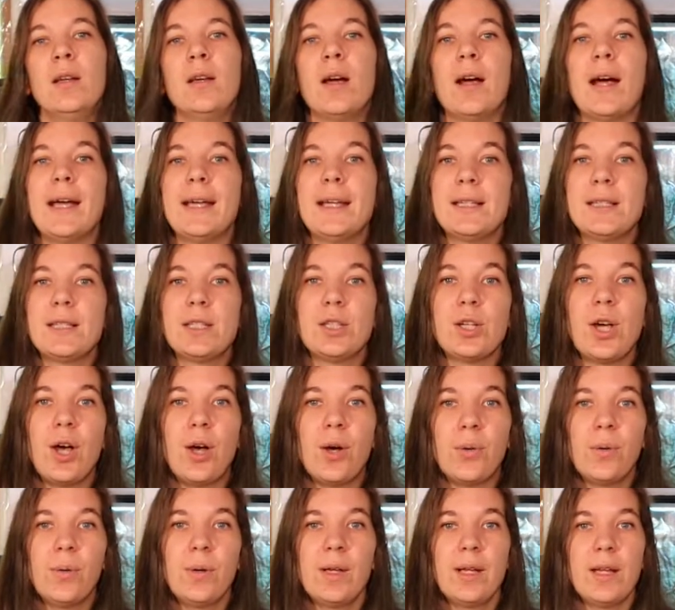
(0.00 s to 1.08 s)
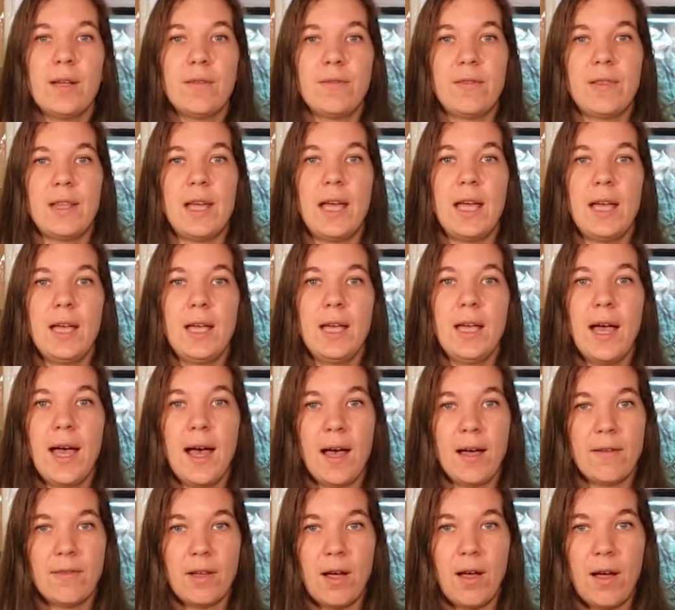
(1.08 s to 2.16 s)
All right, so if they
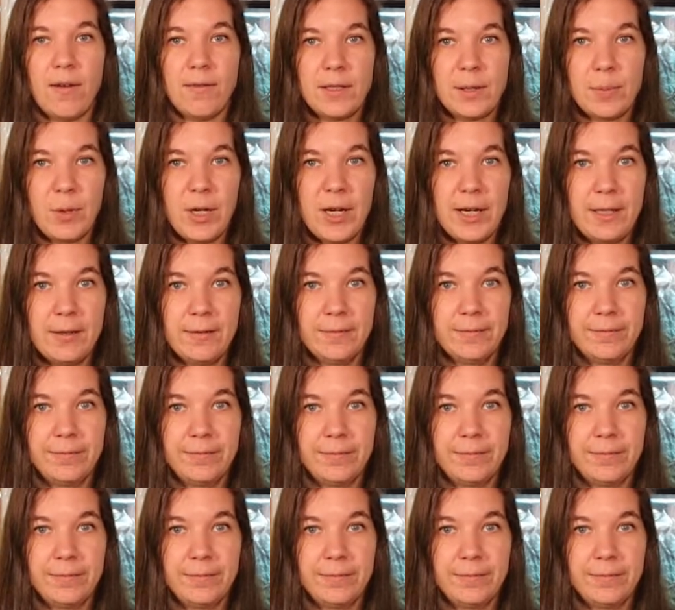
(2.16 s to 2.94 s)
have offspring,